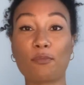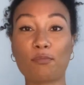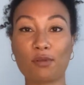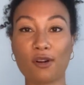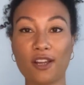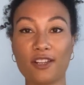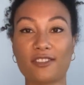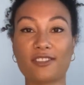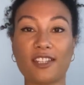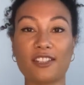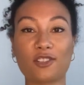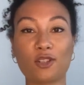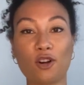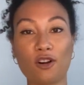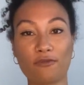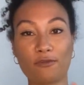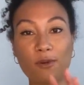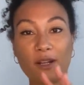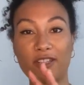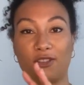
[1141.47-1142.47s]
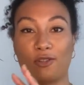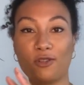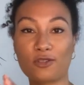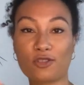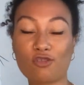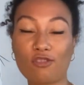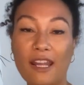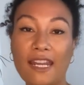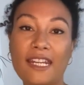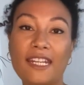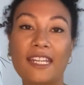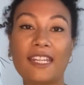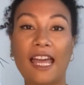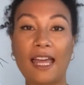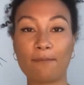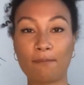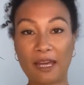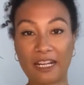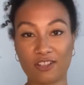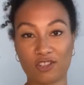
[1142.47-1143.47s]
the process of when you're training
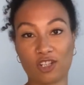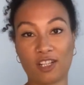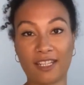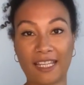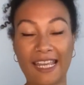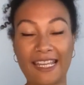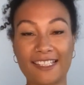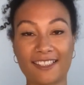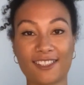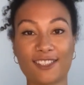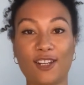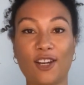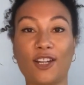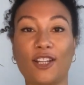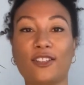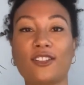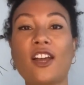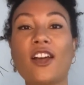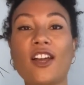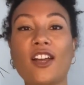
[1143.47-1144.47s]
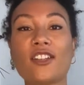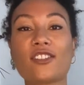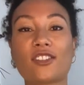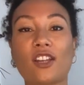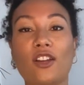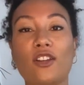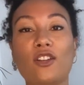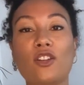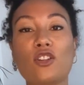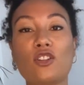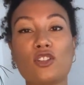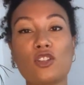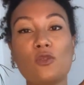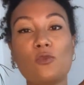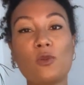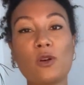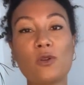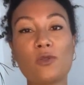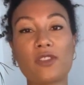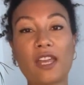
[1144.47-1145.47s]
and managing a caseload. So you
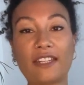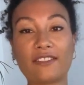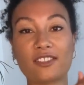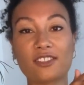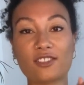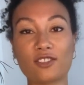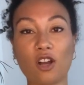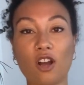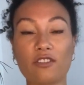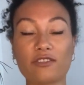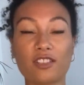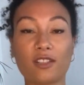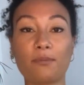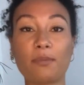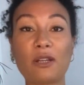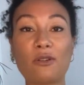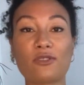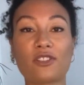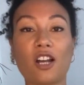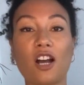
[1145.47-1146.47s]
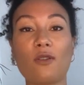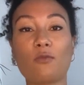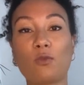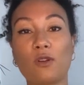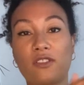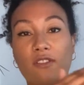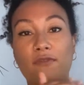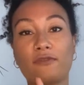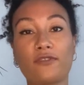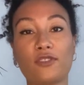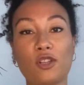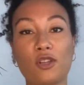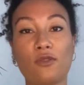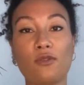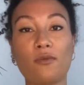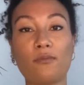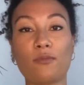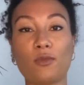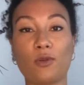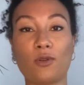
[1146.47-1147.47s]
will then start to build up with a
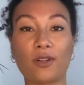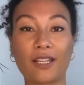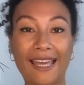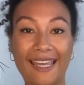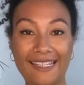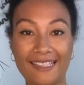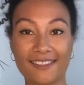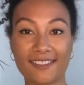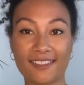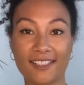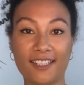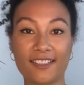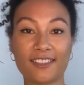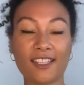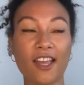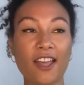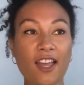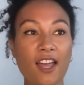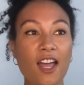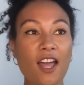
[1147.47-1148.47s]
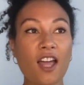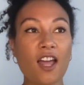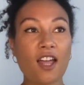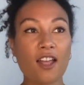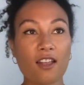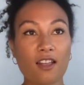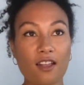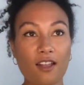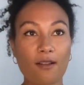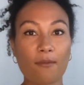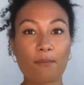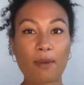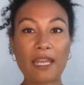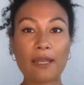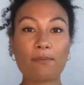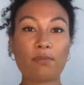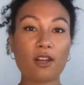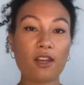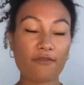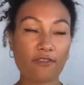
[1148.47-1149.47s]
few more cases.
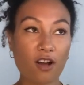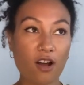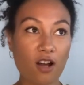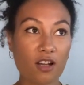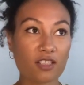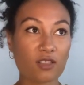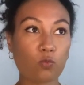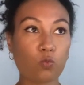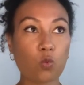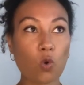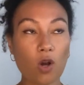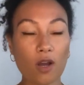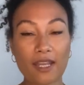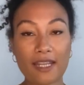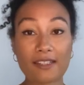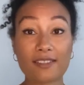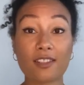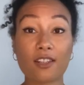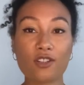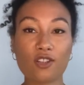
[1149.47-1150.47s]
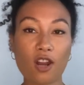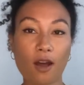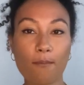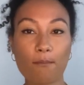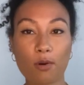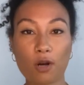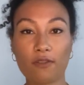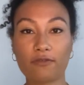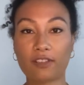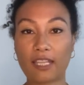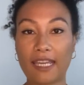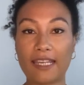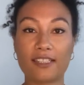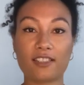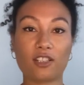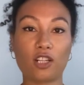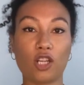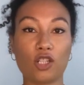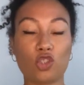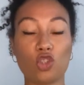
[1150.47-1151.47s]
People have asked, what is the number of
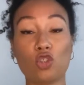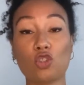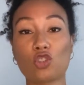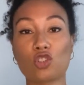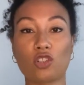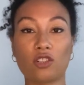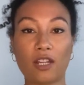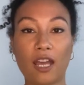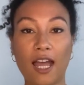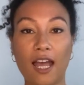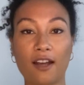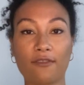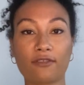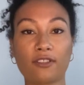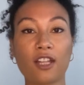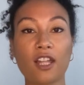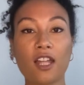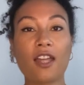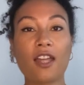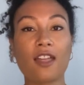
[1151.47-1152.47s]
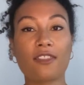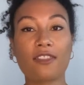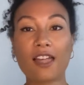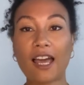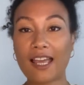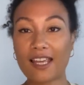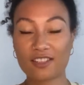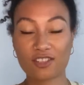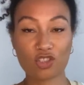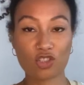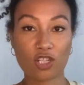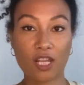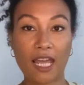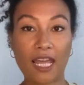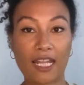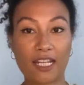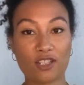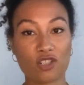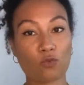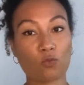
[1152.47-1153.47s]
caseload you should have? That has
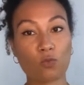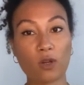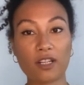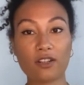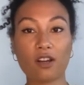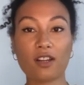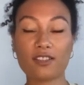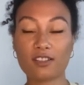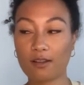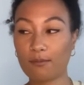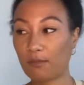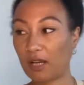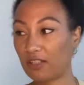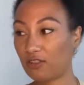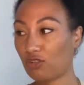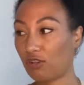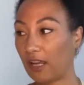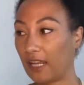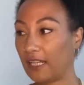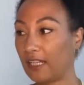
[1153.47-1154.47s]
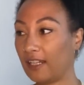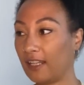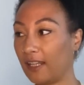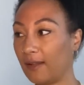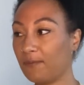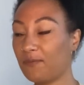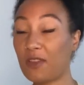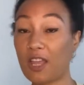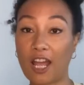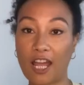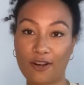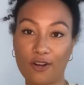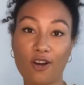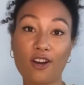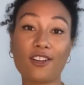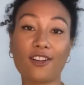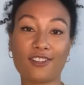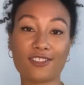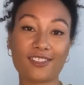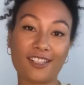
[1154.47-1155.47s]
changed. When I done my training and I
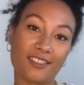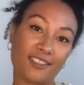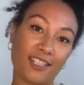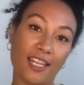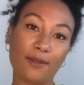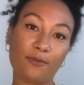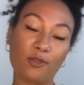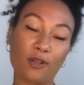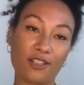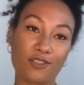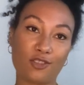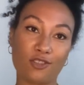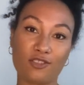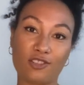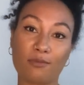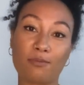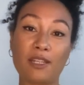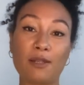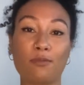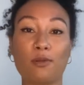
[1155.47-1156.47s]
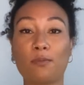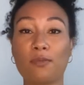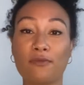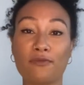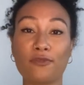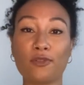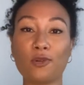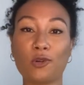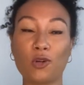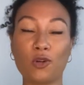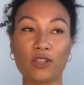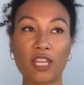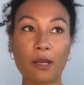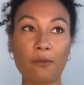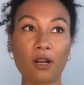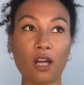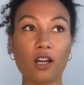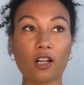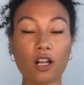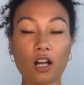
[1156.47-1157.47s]
asked that same question to people before, they were
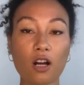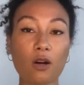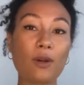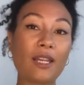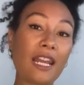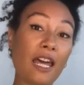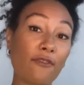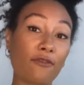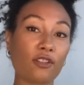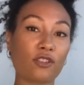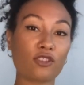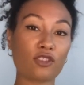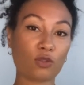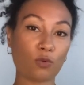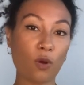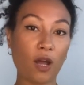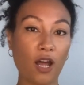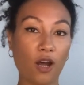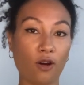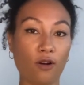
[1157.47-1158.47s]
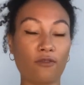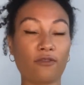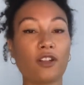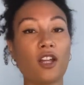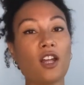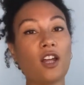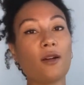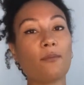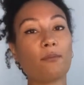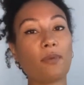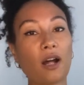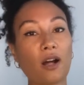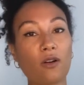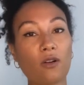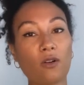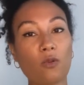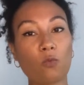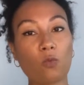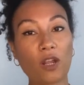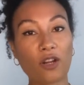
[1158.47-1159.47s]
like, oh, 11, 12. But
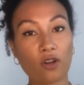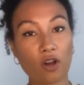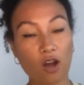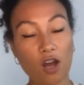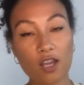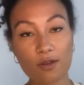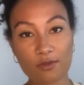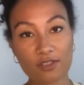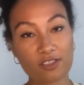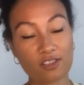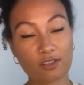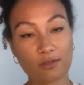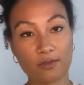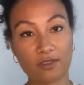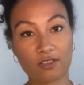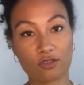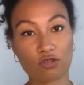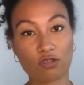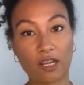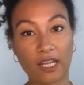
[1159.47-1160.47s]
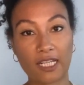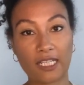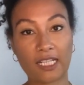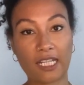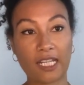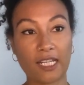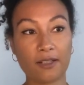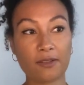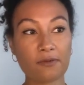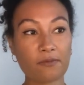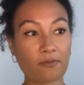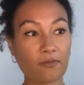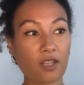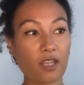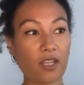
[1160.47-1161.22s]
when I was doing the training,